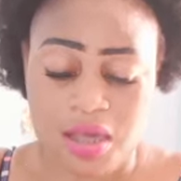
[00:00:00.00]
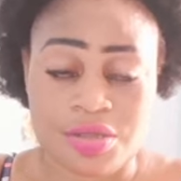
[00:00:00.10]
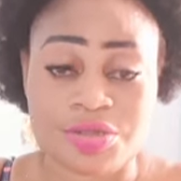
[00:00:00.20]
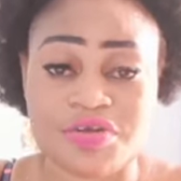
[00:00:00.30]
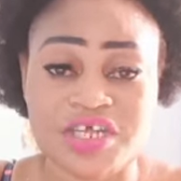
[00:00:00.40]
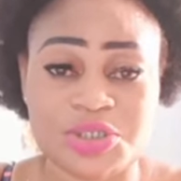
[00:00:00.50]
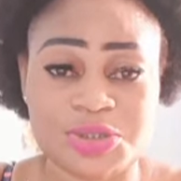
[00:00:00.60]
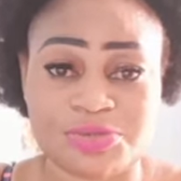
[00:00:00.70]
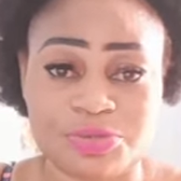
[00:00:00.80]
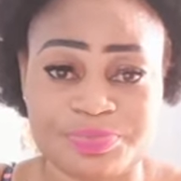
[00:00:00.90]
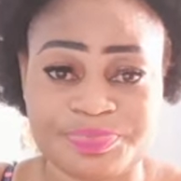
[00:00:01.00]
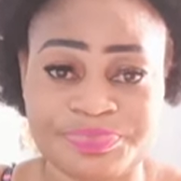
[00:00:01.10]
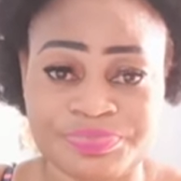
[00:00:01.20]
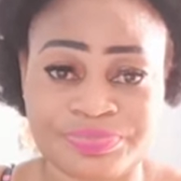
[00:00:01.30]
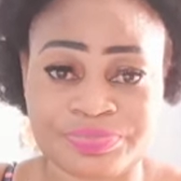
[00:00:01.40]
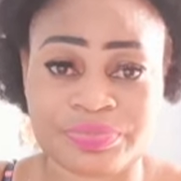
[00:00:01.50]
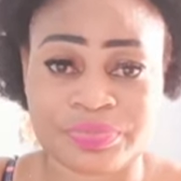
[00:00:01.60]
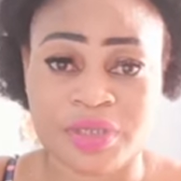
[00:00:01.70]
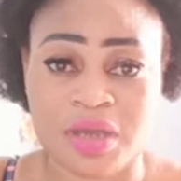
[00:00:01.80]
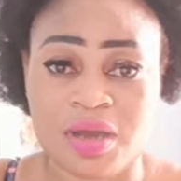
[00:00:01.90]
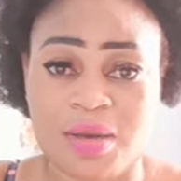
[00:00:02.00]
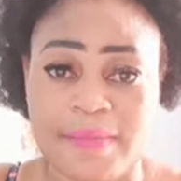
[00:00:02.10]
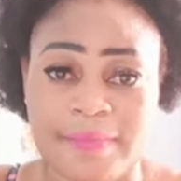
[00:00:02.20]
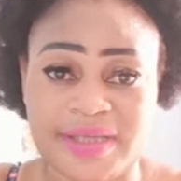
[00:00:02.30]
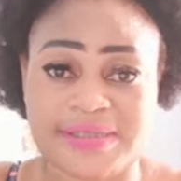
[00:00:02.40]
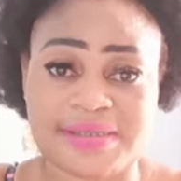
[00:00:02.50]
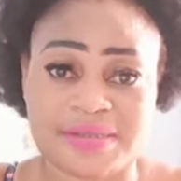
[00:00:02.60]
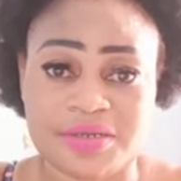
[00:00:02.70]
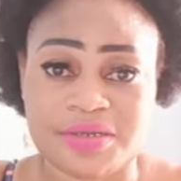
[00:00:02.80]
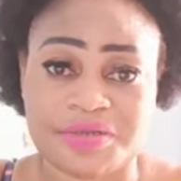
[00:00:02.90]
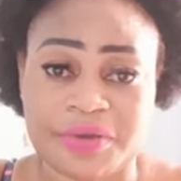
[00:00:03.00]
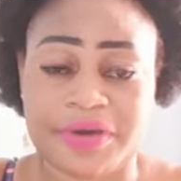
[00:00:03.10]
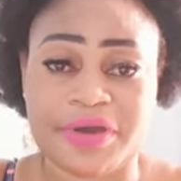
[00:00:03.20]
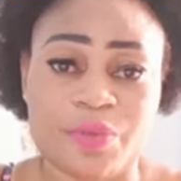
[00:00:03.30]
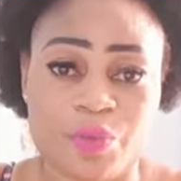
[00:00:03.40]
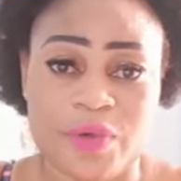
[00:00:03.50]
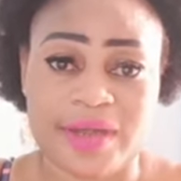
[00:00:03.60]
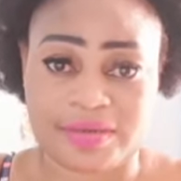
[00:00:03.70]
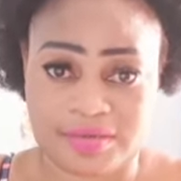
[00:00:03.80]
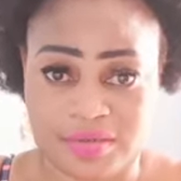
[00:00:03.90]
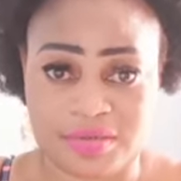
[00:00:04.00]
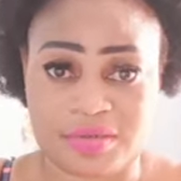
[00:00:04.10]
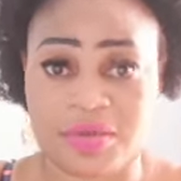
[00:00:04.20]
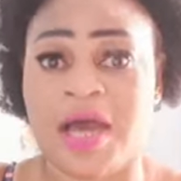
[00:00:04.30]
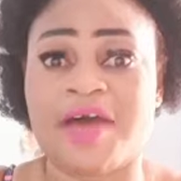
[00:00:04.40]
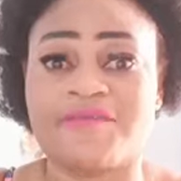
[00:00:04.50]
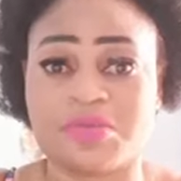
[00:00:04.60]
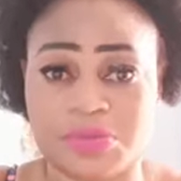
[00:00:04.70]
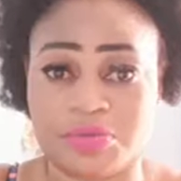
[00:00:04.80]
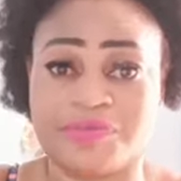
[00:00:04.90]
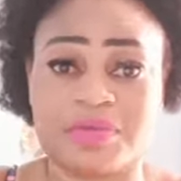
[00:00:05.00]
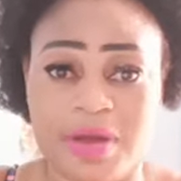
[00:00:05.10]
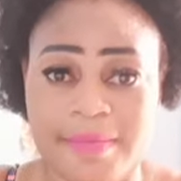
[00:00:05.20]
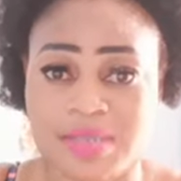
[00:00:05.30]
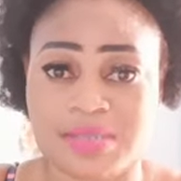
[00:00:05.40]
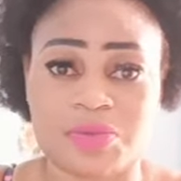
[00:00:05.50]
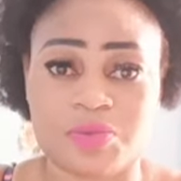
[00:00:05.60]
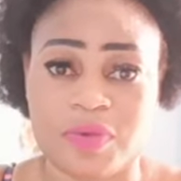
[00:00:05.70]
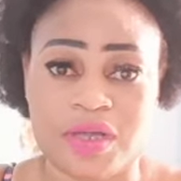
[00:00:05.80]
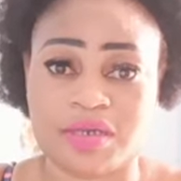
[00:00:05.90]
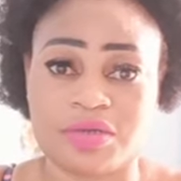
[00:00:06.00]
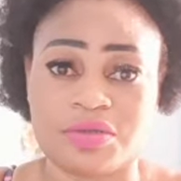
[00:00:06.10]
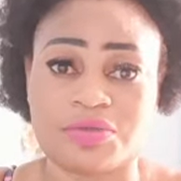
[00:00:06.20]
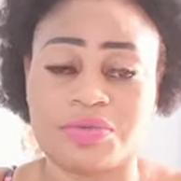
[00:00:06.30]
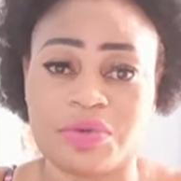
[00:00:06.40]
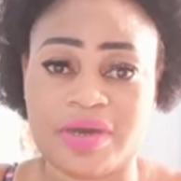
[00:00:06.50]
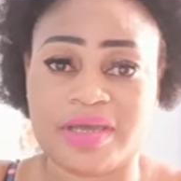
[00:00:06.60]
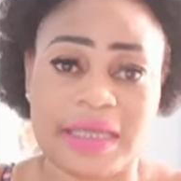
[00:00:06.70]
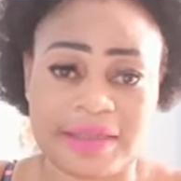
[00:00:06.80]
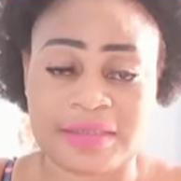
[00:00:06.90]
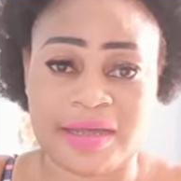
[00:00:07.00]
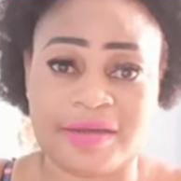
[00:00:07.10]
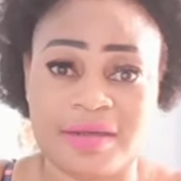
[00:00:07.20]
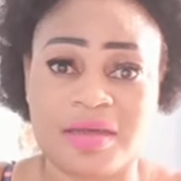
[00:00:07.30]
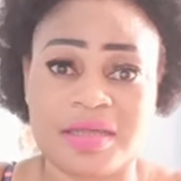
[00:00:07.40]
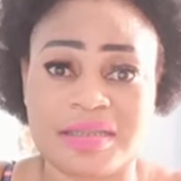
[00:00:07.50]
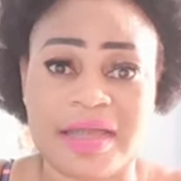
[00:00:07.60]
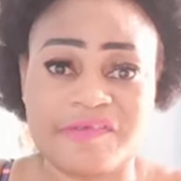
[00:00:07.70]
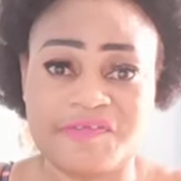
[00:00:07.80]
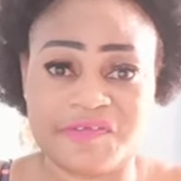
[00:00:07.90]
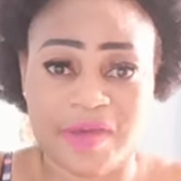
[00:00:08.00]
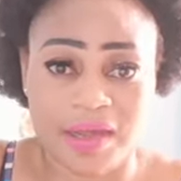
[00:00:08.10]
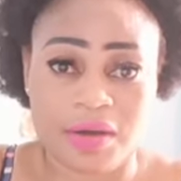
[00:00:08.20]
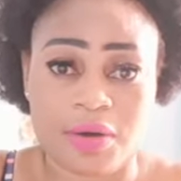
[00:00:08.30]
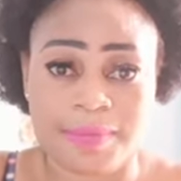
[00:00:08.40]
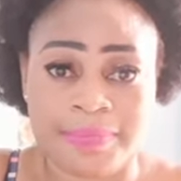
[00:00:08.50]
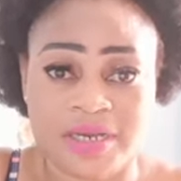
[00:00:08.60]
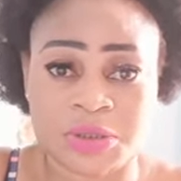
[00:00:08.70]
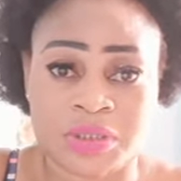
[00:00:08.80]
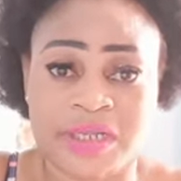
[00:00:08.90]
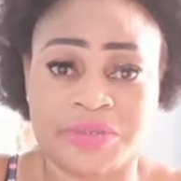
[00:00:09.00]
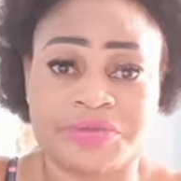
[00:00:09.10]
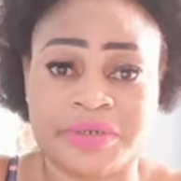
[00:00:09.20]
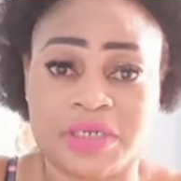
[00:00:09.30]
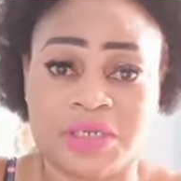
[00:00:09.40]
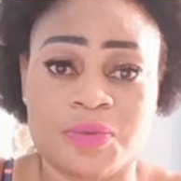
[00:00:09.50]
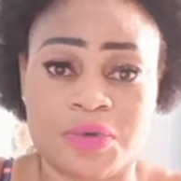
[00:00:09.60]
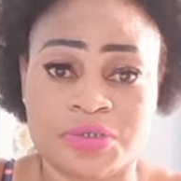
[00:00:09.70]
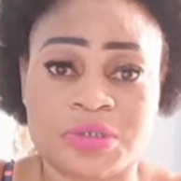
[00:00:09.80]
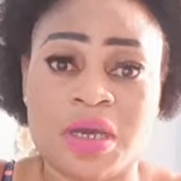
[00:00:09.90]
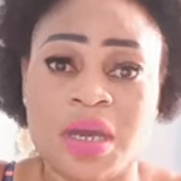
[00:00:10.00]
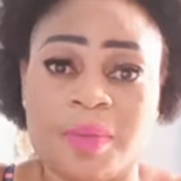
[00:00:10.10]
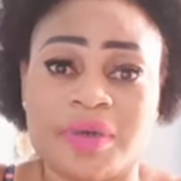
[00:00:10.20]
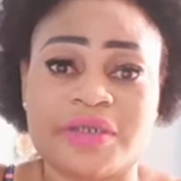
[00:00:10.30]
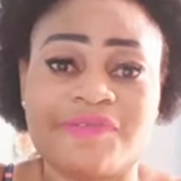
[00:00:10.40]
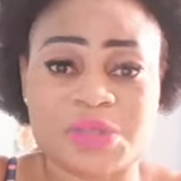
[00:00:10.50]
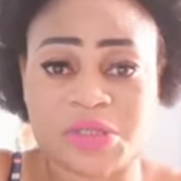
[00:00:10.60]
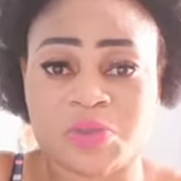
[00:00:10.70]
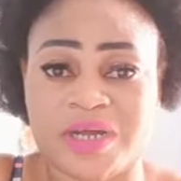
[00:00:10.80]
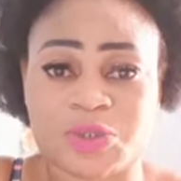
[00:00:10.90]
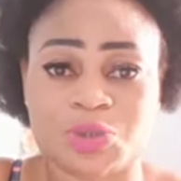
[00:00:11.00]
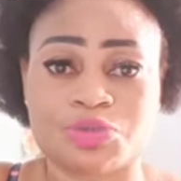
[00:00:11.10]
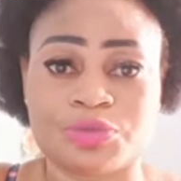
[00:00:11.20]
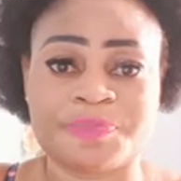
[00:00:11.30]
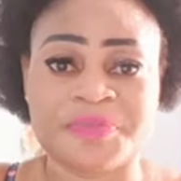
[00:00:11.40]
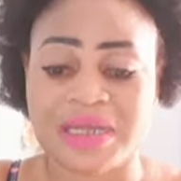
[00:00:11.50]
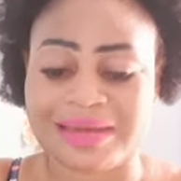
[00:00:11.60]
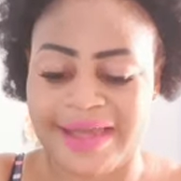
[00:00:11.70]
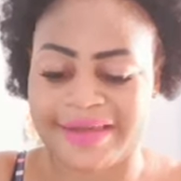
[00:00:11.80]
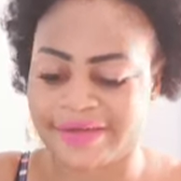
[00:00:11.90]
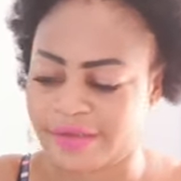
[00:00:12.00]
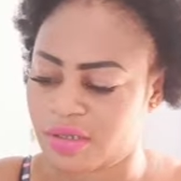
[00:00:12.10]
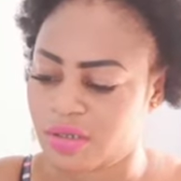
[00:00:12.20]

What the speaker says: you need to mix your cream well. You have to. If you don't mix it well, you will not get that fair complexion that you really want. But if you just want to like